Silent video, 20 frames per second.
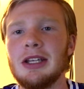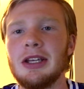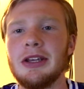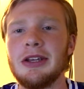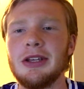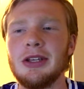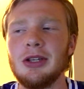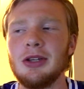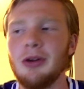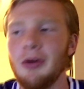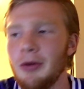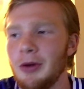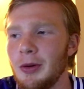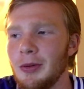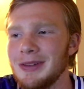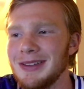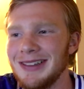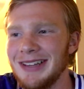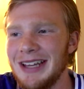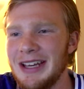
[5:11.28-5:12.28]
You don't know
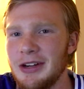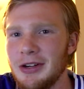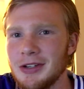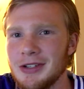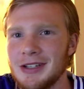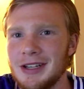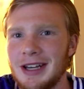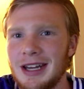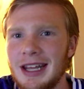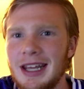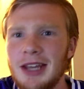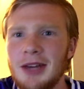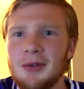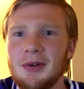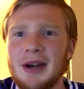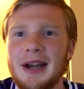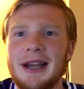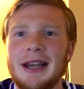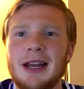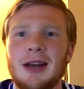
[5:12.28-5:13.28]
what the Lakers need
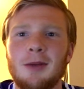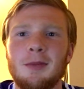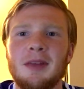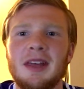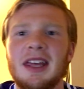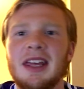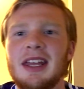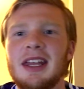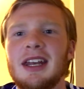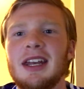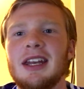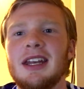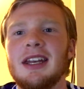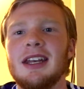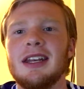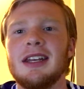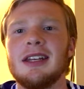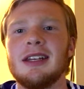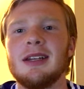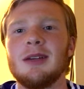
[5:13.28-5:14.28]
right now, man.
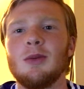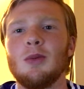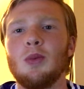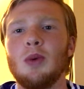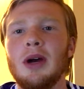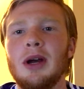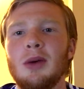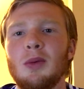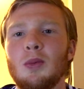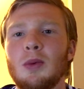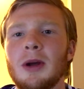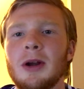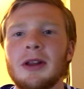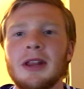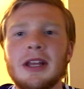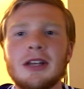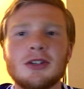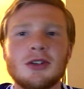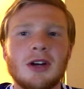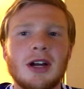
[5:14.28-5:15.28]
What are
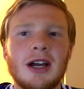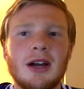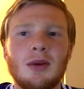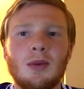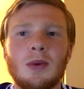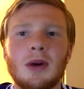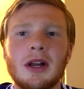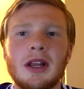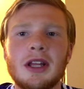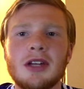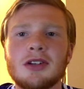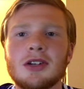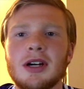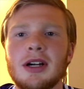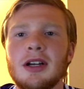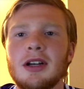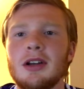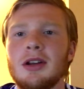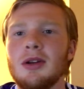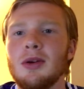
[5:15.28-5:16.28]
they trying to
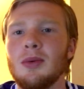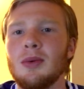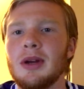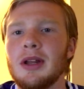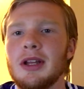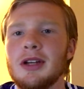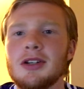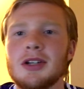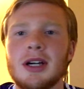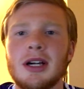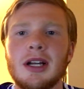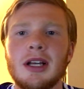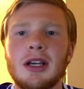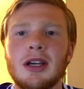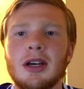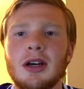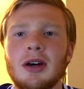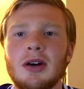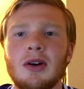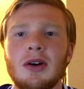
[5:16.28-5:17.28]
do? Where are they trying to
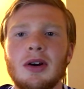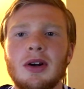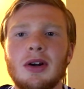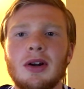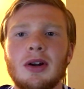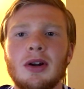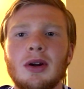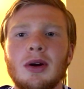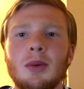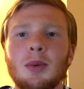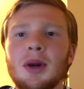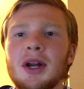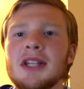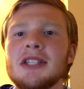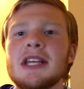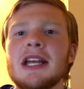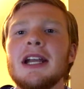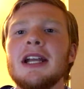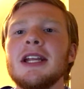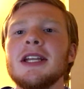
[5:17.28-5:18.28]
go? What
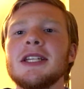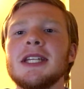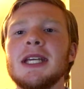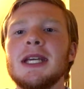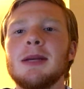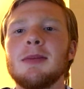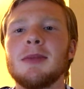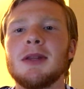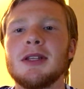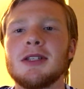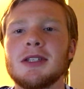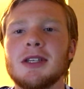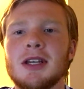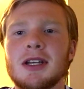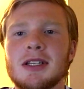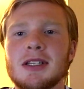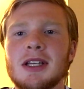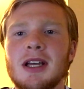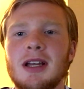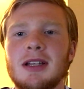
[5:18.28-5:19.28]
is any team that's going
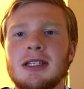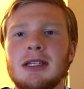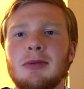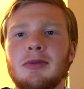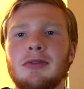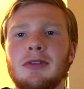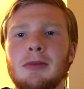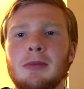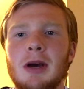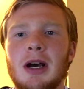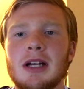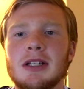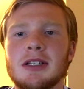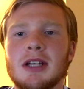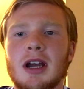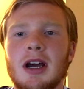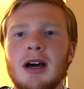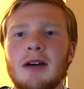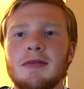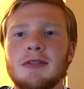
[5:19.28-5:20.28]
to sign Timofey
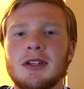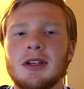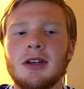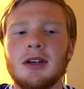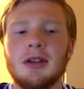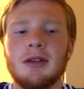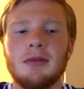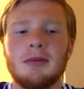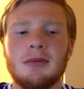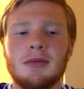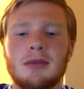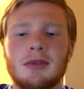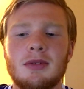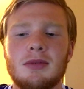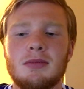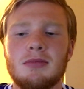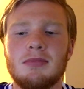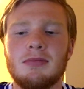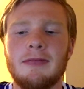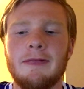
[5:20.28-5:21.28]
Mozgov to
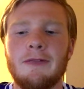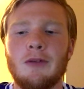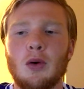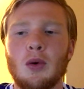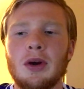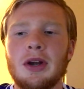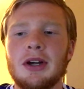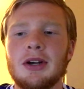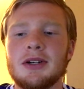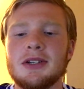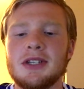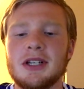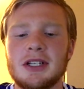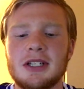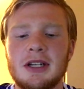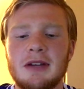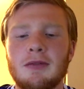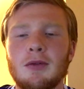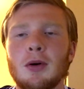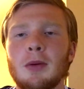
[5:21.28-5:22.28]
4 years,
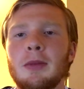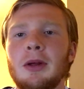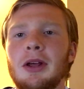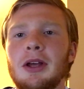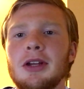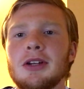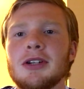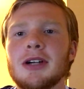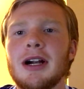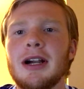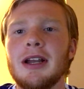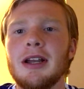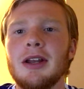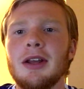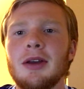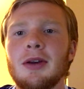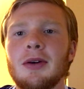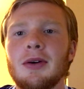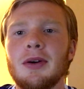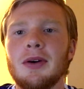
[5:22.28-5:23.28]
$64 million trying to
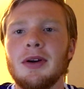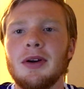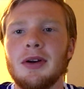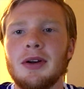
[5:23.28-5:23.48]
do?